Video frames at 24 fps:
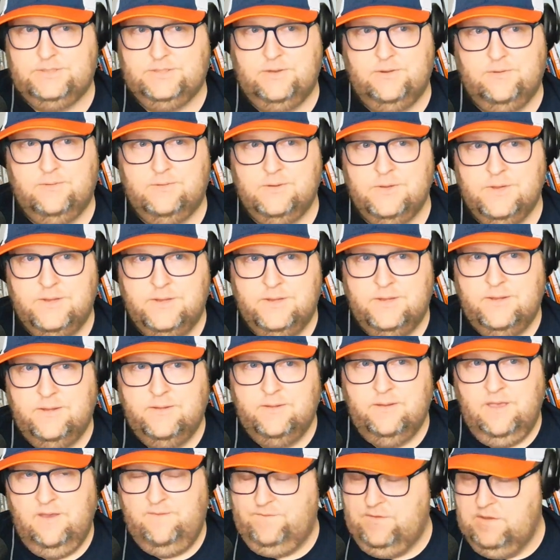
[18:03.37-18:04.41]
So
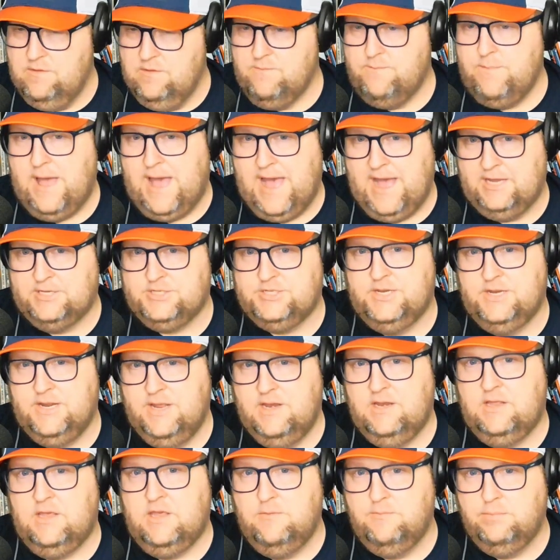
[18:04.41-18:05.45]
if you're
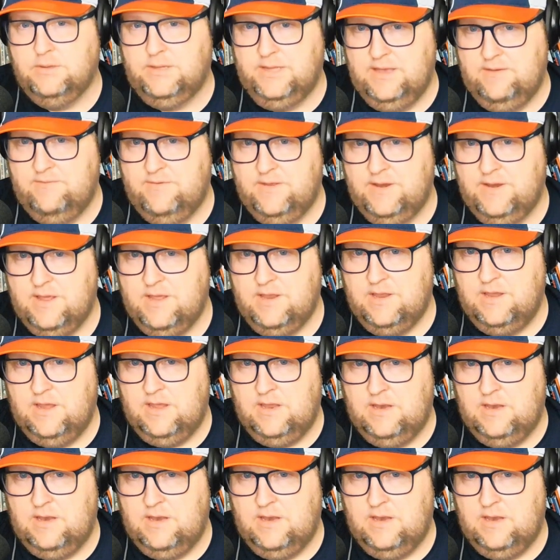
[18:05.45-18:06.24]
passionate and you believe in it,